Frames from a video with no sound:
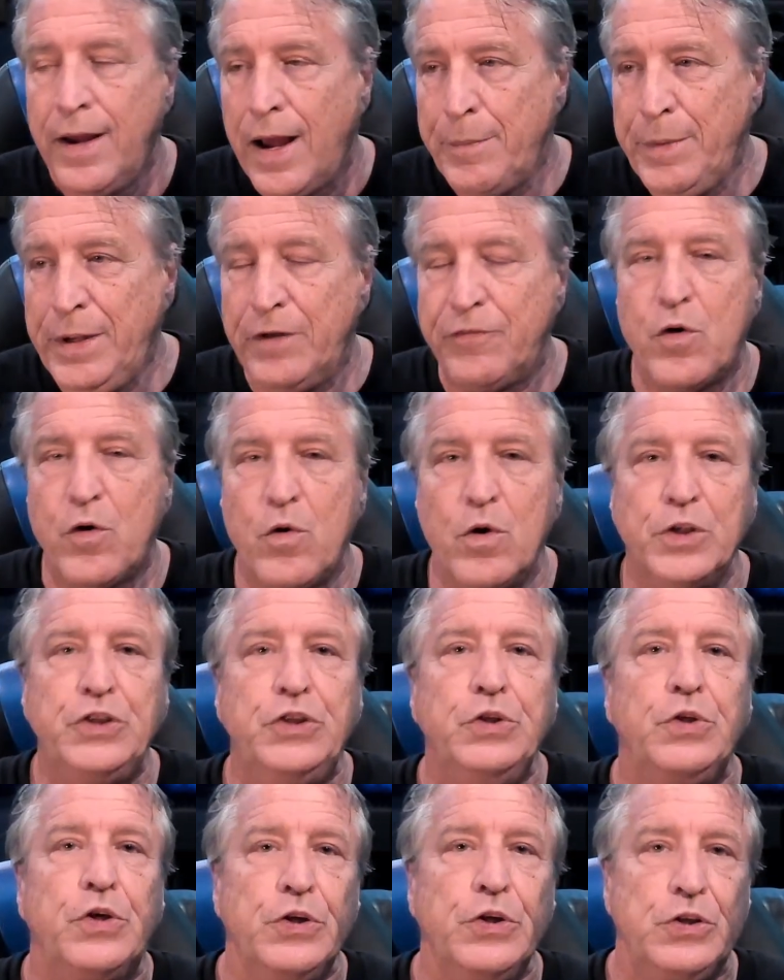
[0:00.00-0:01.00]
I mean, of course,
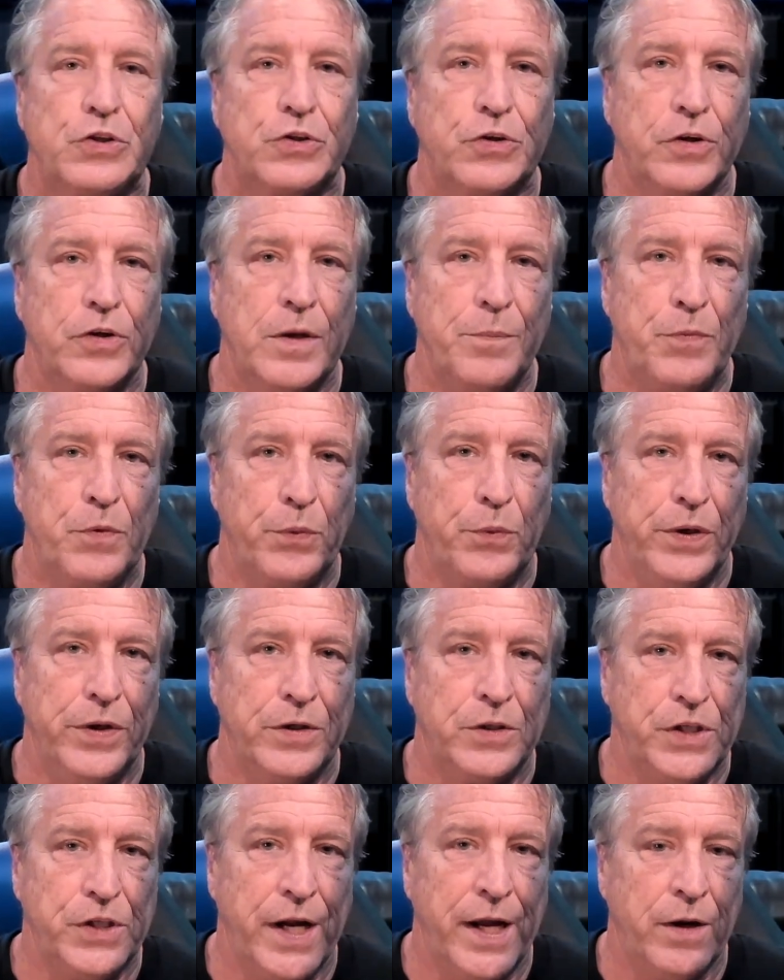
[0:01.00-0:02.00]
you could turn up the
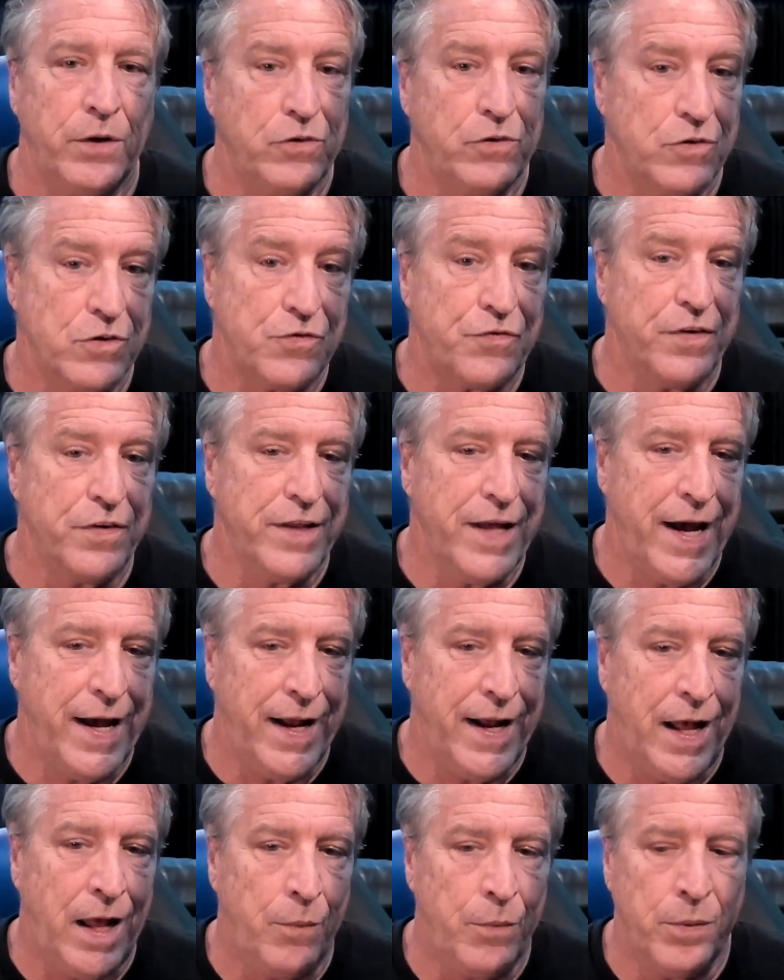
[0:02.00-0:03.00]
rear channels just for that
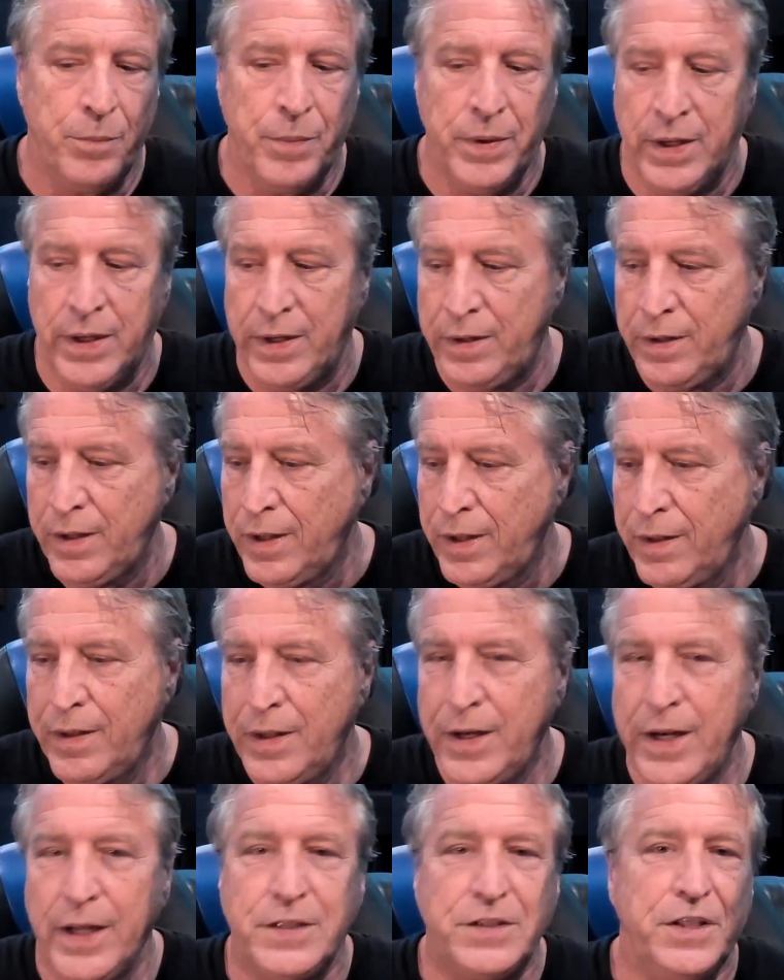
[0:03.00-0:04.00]
album, and then
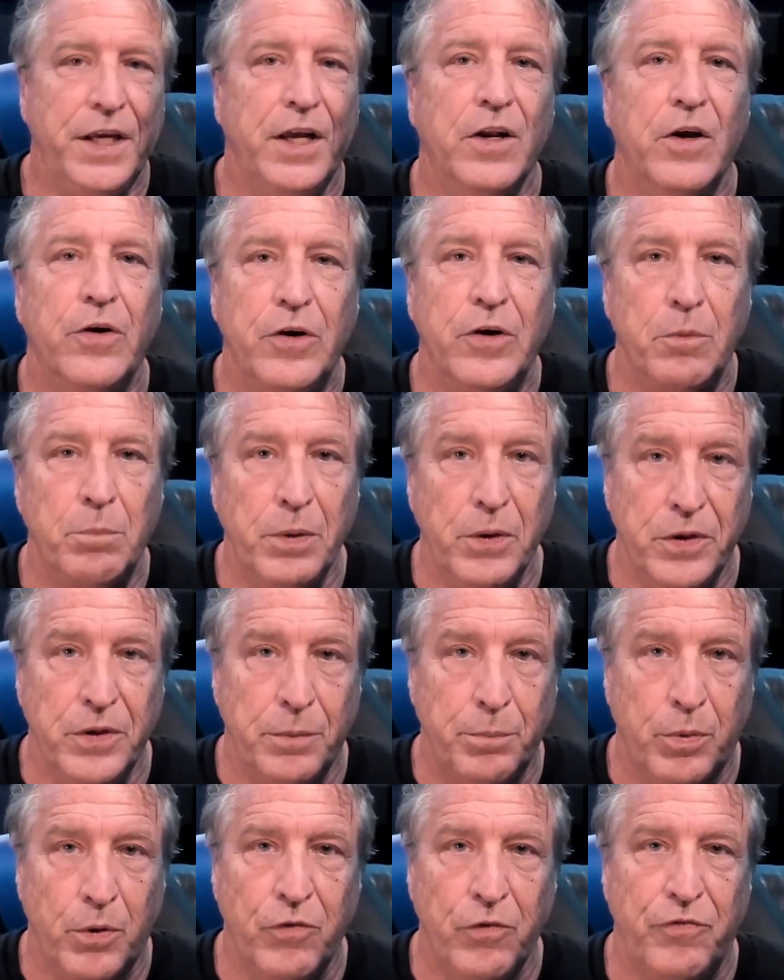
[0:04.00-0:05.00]
the next thing you know, you're
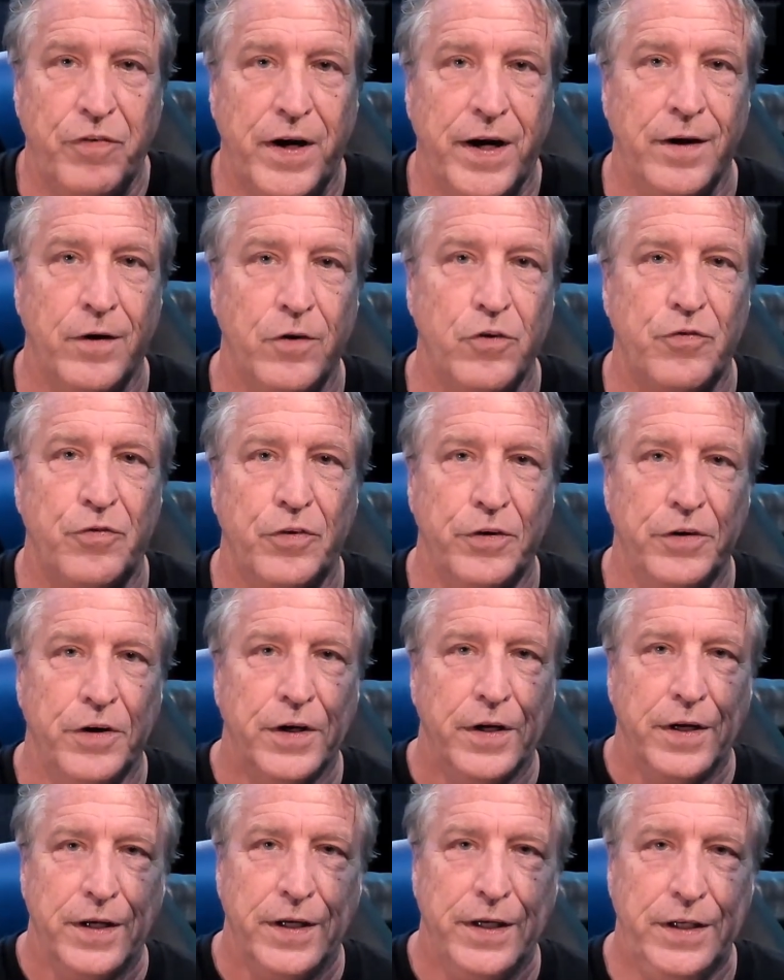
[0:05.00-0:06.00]
building profiles for
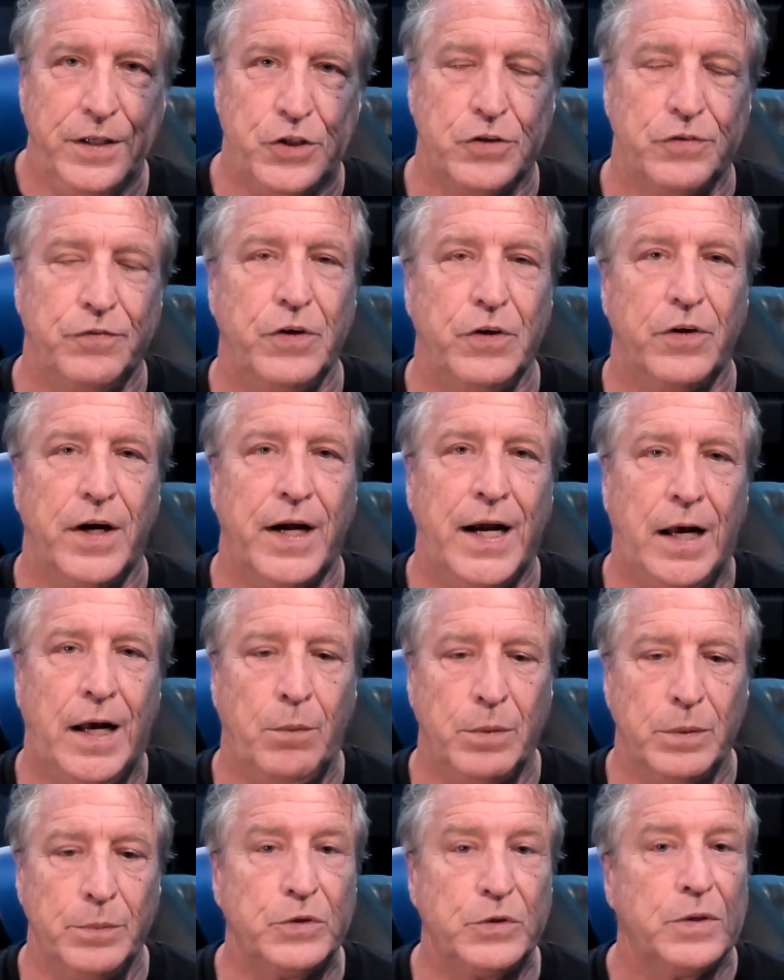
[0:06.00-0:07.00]
each of your
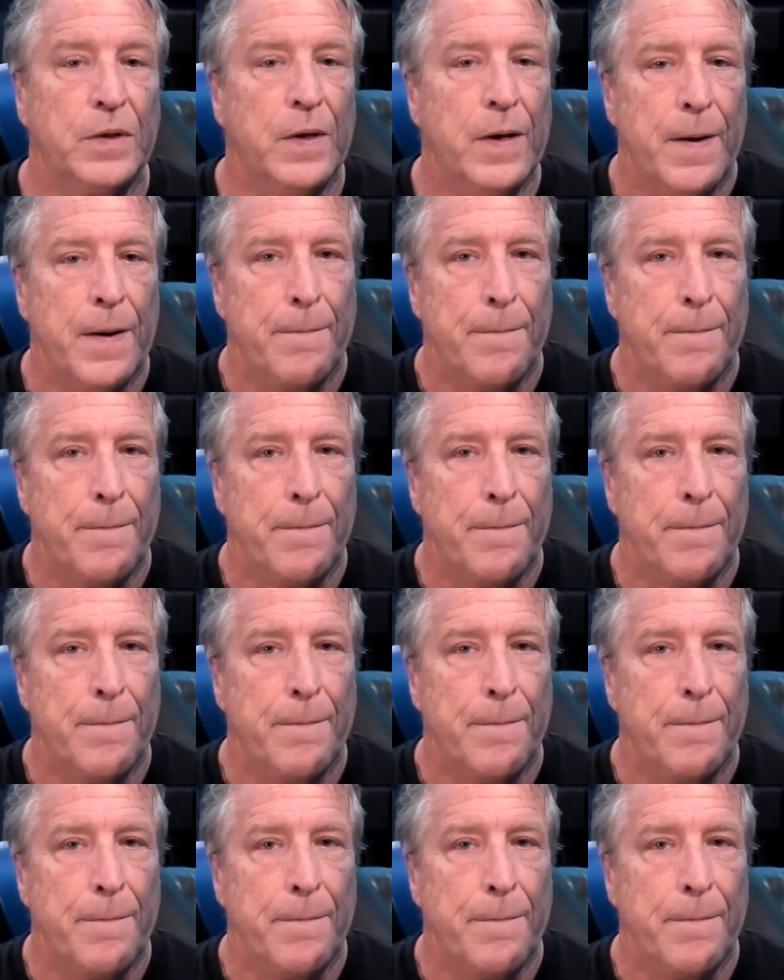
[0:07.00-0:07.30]
albums.